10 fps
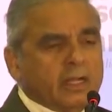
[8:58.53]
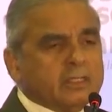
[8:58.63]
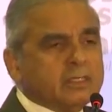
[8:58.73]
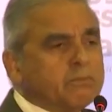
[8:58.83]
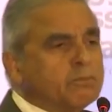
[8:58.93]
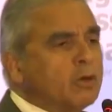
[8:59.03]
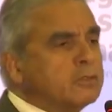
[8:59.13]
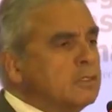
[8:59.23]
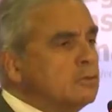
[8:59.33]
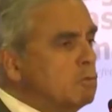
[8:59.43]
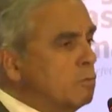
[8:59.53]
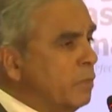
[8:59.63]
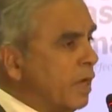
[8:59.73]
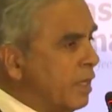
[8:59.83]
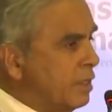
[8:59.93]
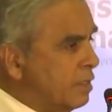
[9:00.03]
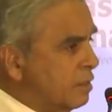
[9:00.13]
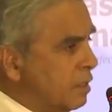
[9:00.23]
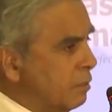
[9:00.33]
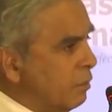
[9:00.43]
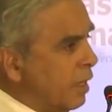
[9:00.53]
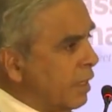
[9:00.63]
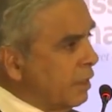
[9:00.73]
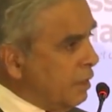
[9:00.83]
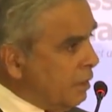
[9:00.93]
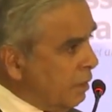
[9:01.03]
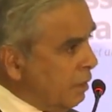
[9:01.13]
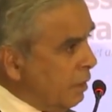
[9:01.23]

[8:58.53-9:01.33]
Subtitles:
And it's important to bear this in mind,